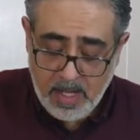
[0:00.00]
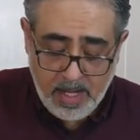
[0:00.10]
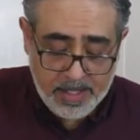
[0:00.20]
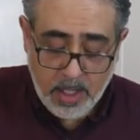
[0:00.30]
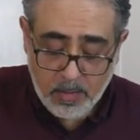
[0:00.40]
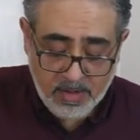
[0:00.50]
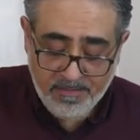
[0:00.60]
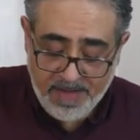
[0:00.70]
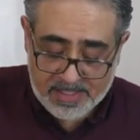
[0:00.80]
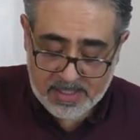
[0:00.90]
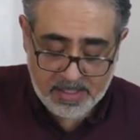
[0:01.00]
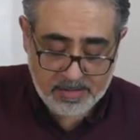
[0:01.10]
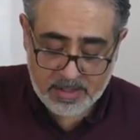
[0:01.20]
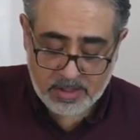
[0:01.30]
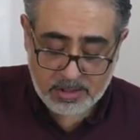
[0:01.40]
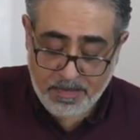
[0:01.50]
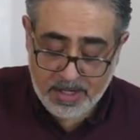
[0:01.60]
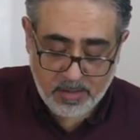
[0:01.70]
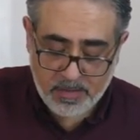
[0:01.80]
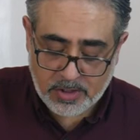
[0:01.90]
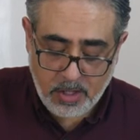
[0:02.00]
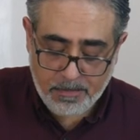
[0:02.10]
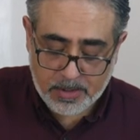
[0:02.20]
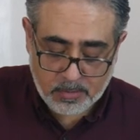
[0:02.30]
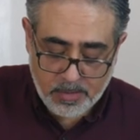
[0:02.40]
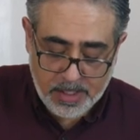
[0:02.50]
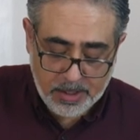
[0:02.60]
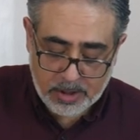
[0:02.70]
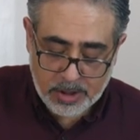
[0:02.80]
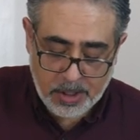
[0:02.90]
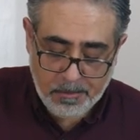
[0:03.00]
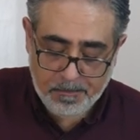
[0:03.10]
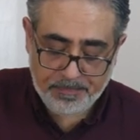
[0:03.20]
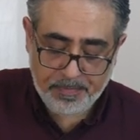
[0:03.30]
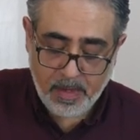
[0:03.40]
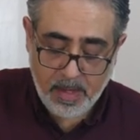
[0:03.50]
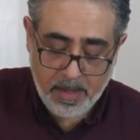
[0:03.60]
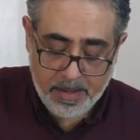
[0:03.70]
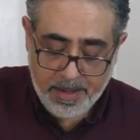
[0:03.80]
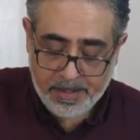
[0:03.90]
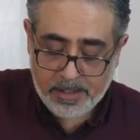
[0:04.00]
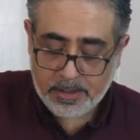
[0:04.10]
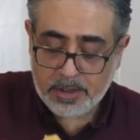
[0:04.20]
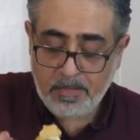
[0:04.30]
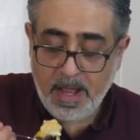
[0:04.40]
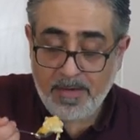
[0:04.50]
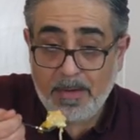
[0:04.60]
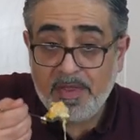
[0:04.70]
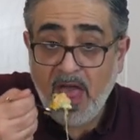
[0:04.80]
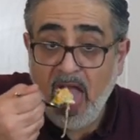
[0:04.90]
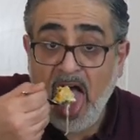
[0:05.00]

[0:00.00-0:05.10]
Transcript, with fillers: I know with feta and spinach, for example, it's really good too. Just play around with it.